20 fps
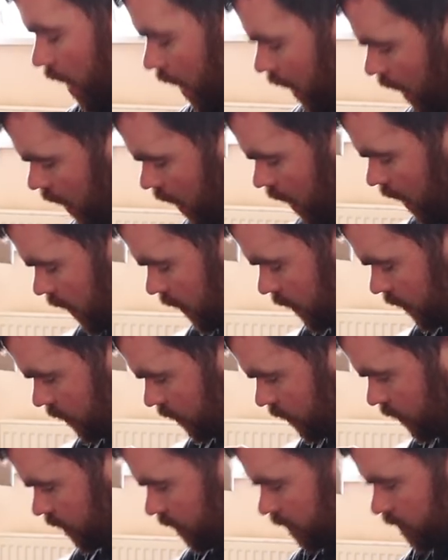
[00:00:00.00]

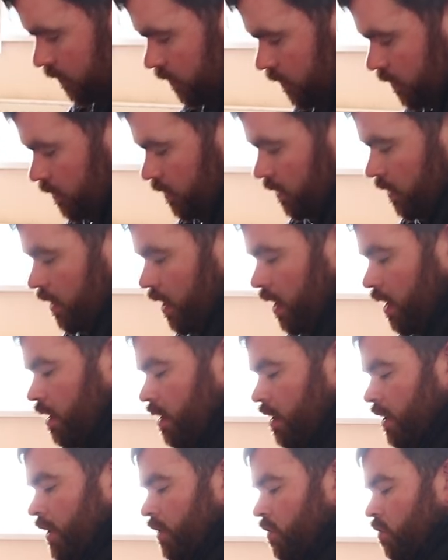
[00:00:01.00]
And
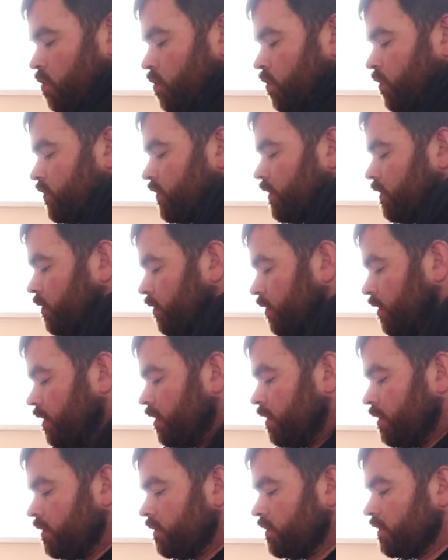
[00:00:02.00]
also
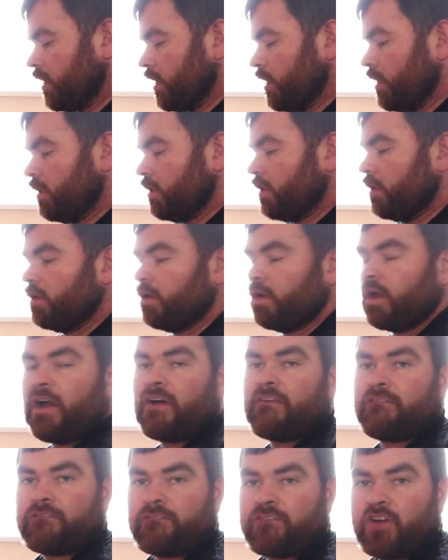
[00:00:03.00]
take
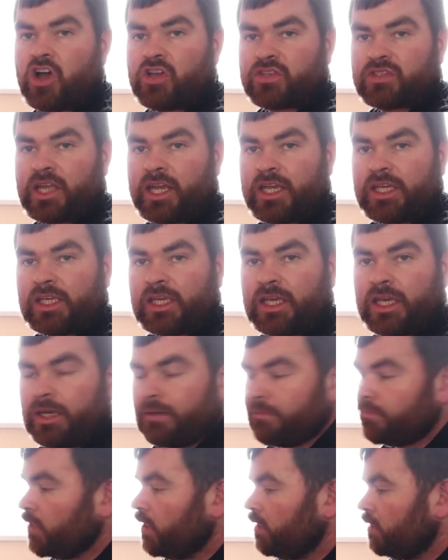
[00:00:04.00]
first aid kit.